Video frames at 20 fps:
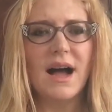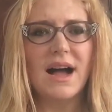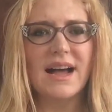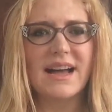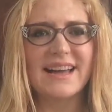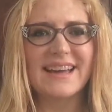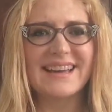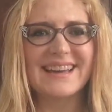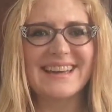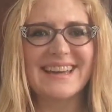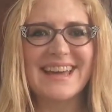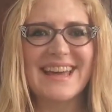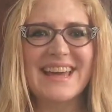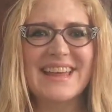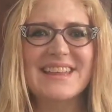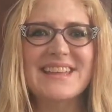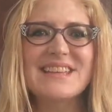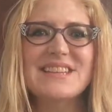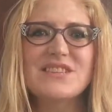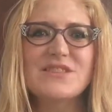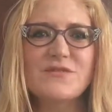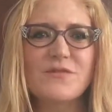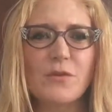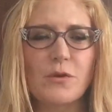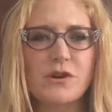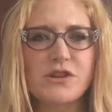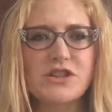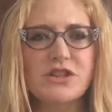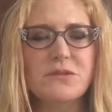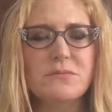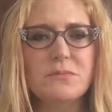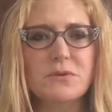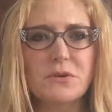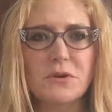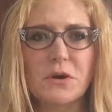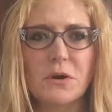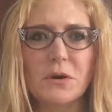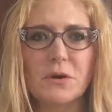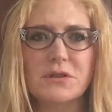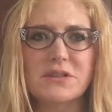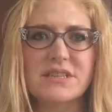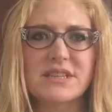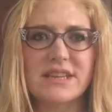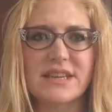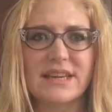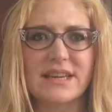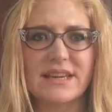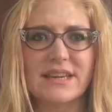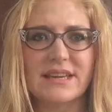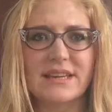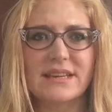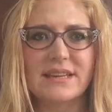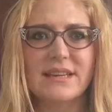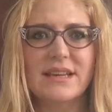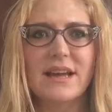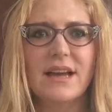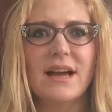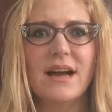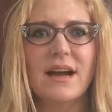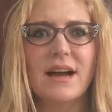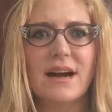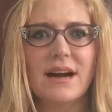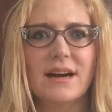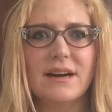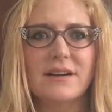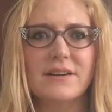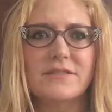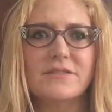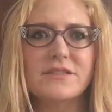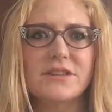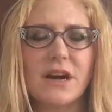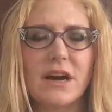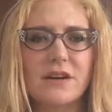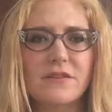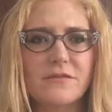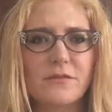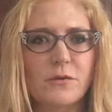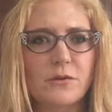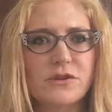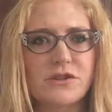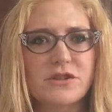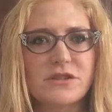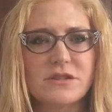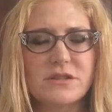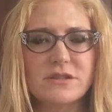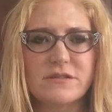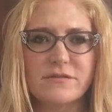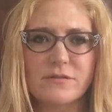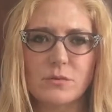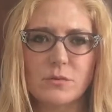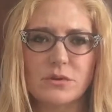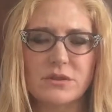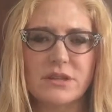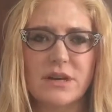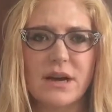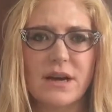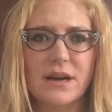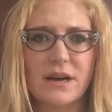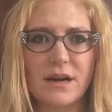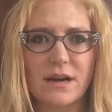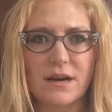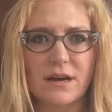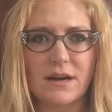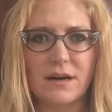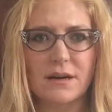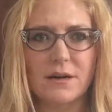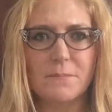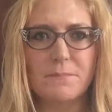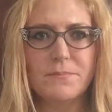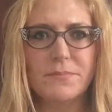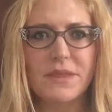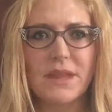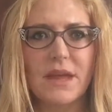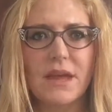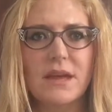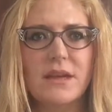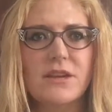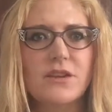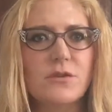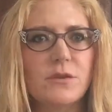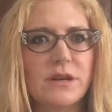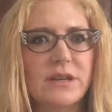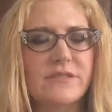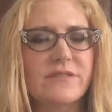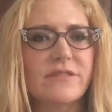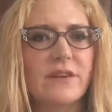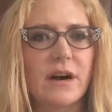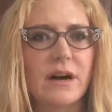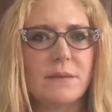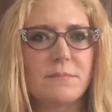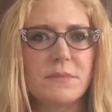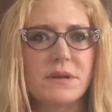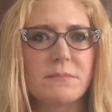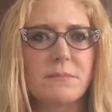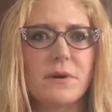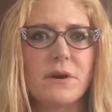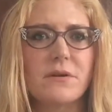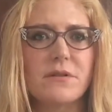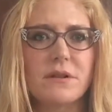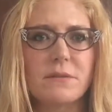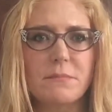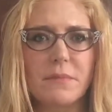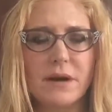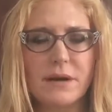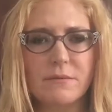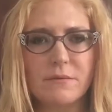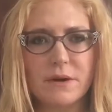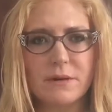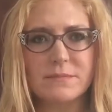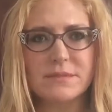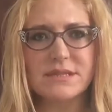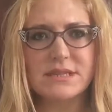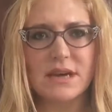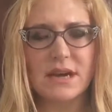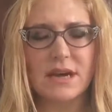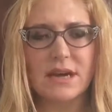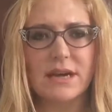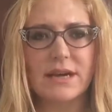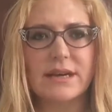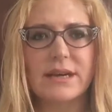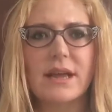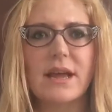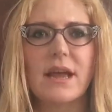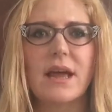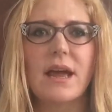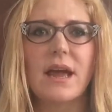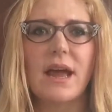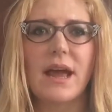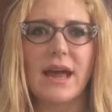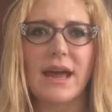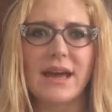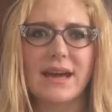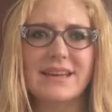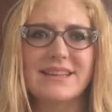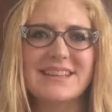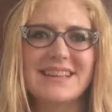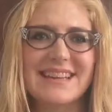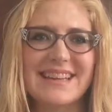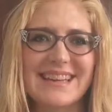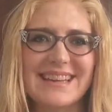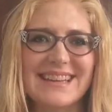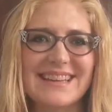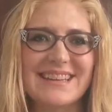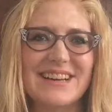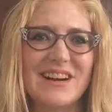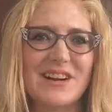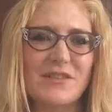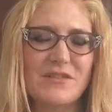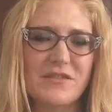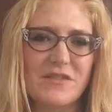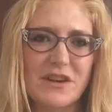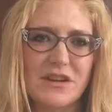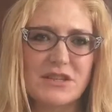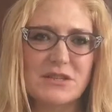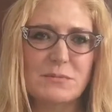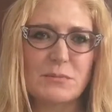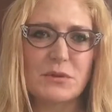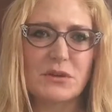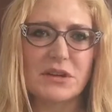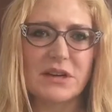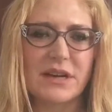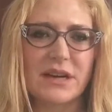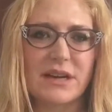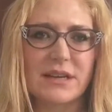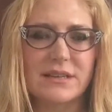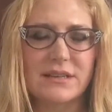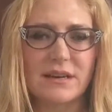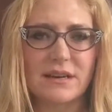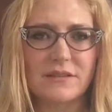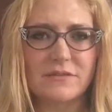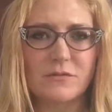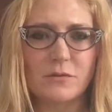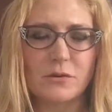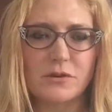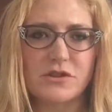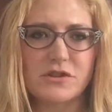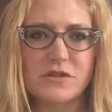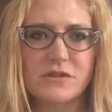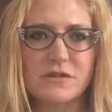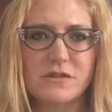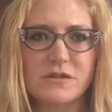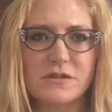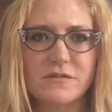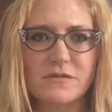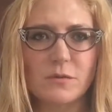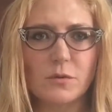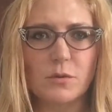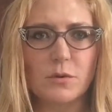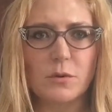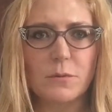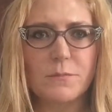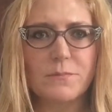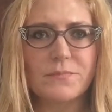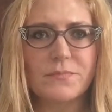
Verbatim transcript: Hi, it's Fortune Buchholz again of NotFortunesFool.com. You can find me both at my website and again on Facebook at NotFortunesFool.